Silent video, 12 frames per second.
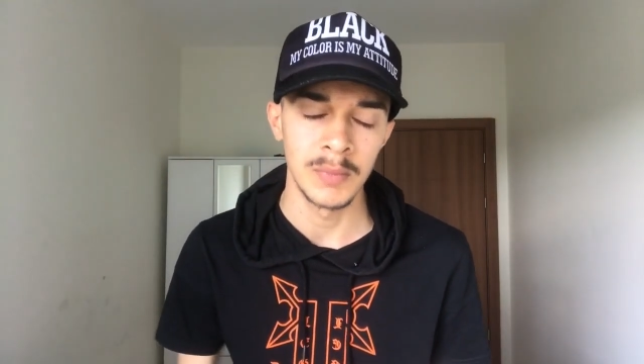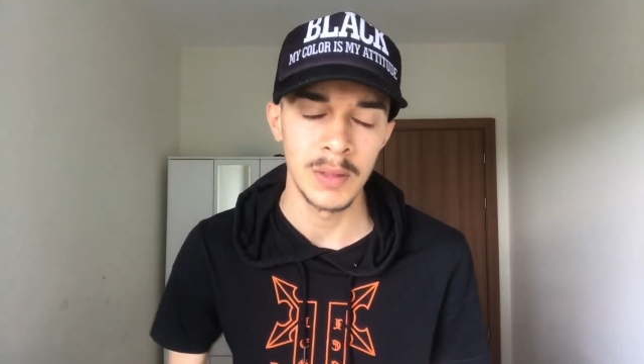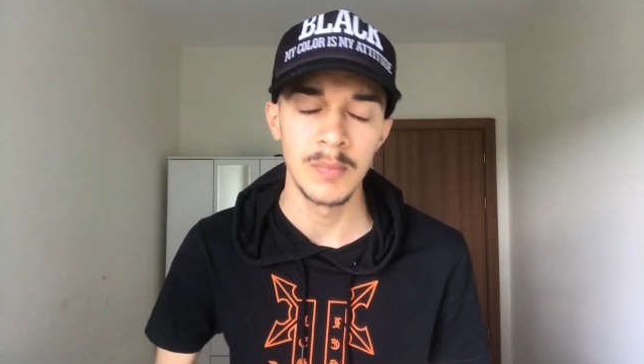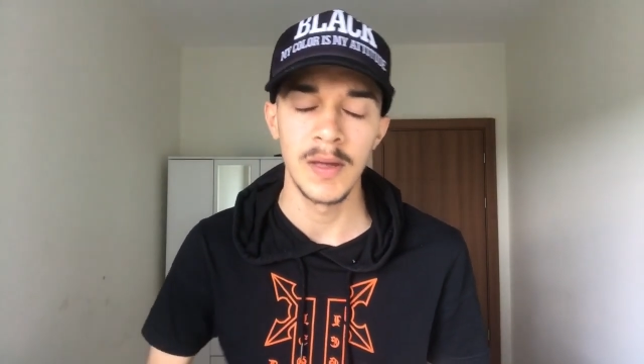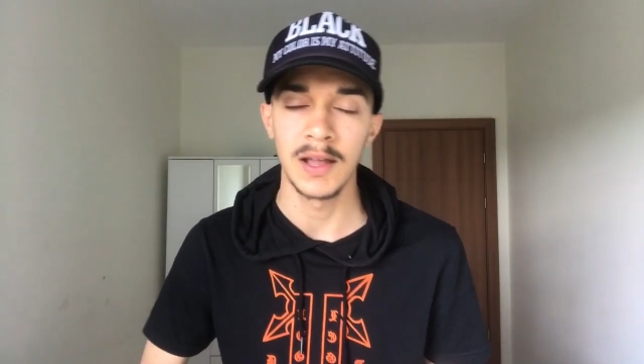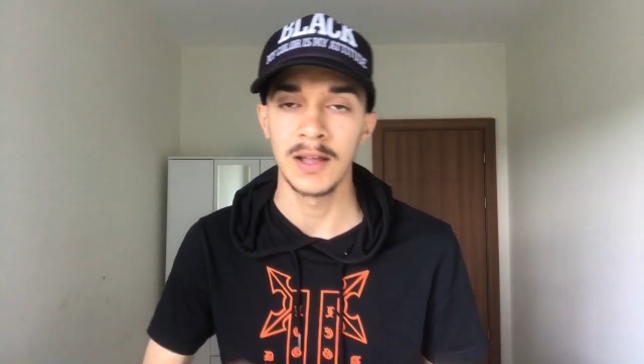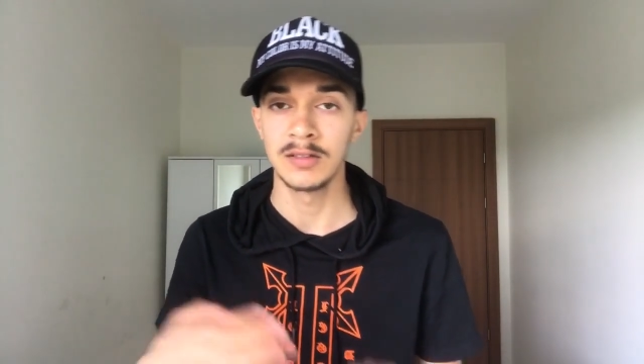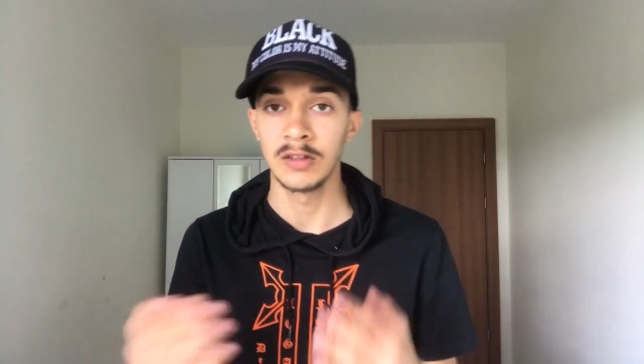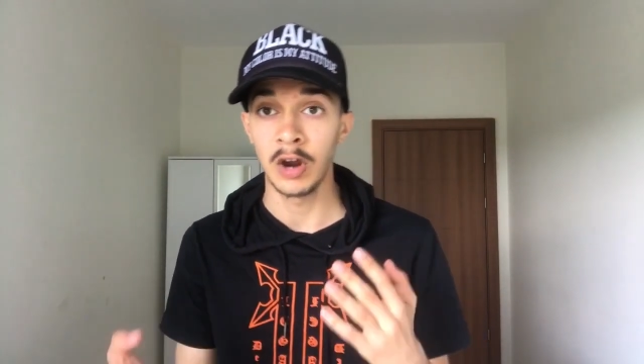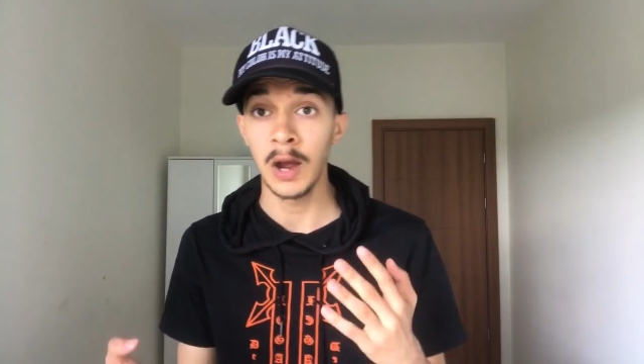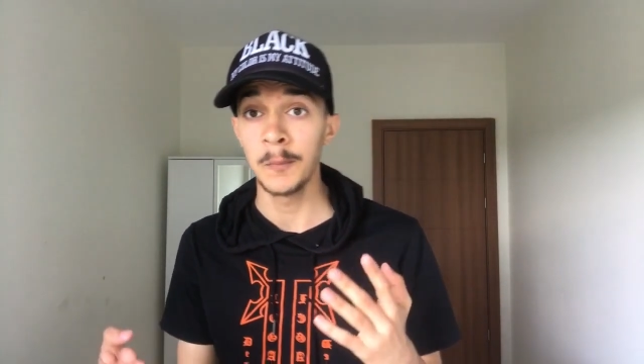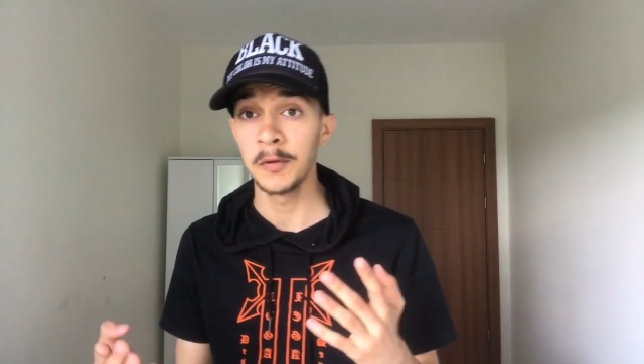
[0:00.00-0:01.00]
maybe I get
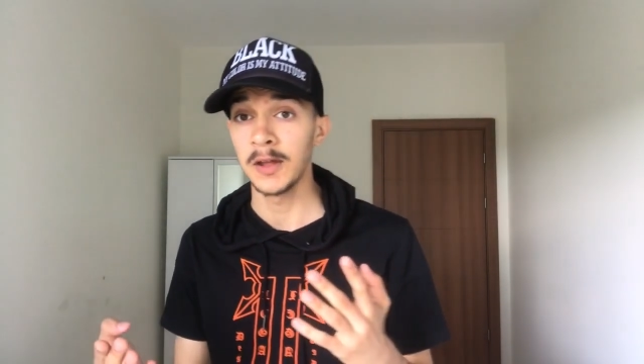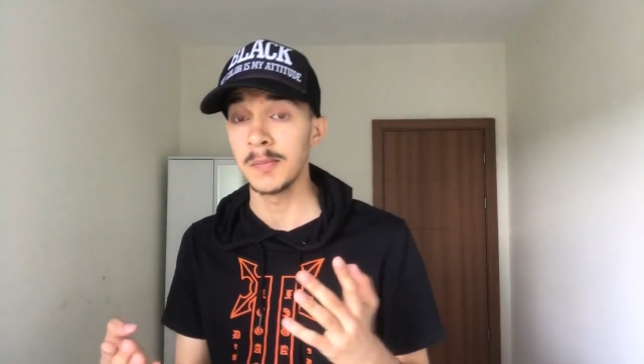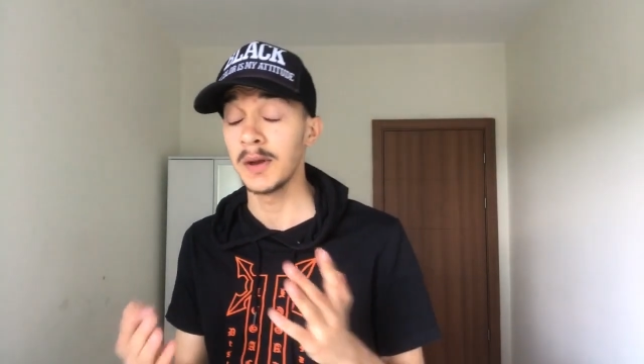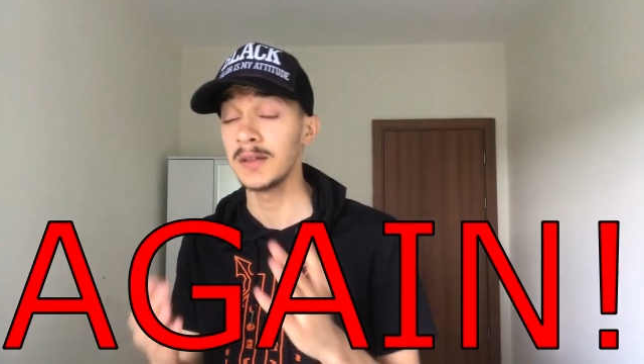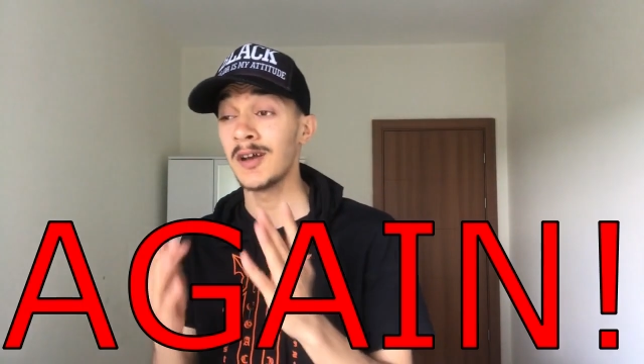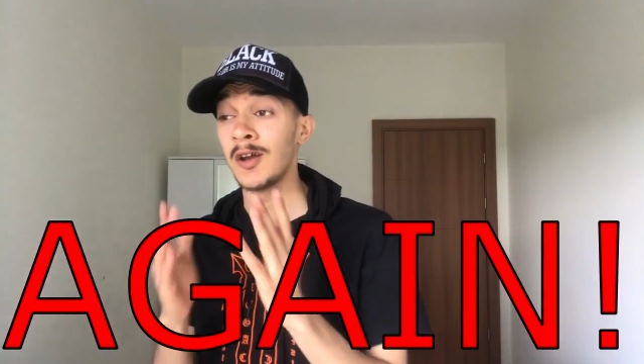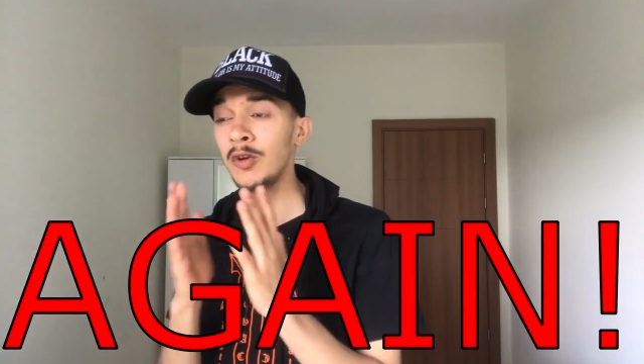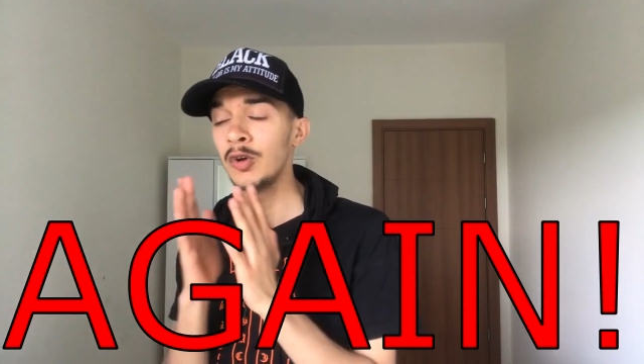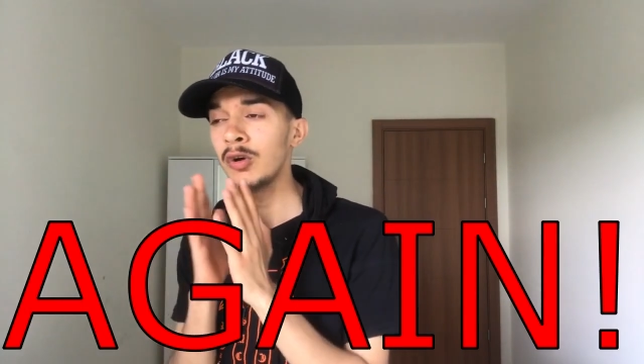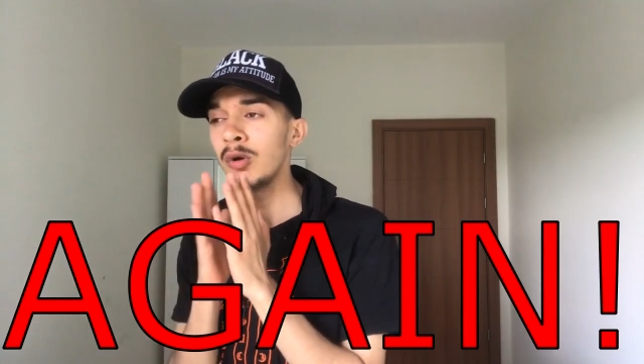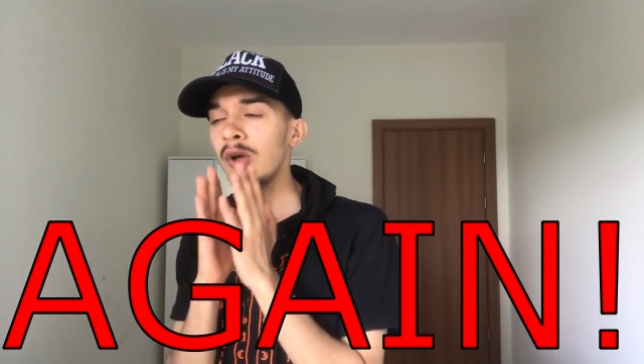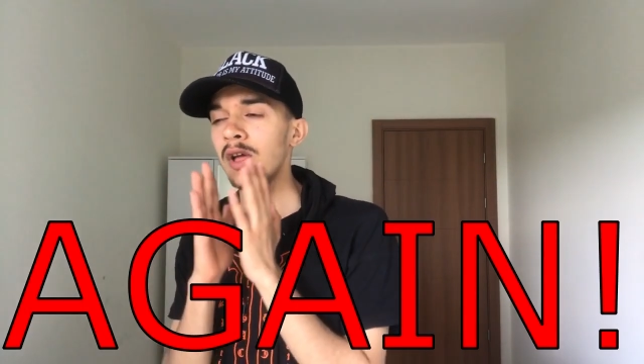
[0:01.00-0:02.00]
the copyright, but I
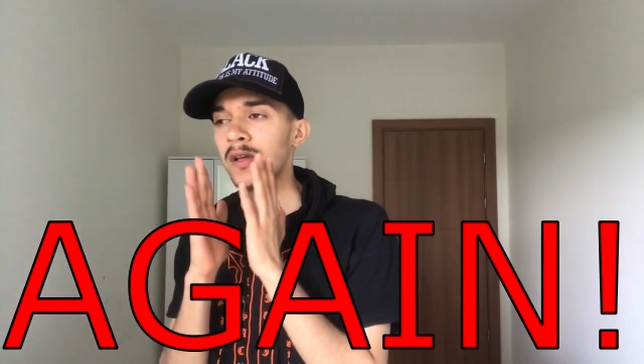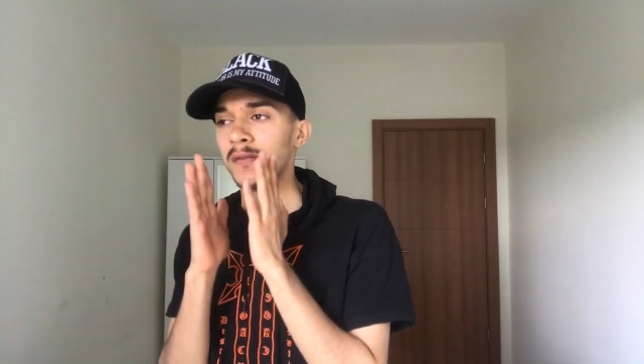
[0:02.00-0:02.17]
know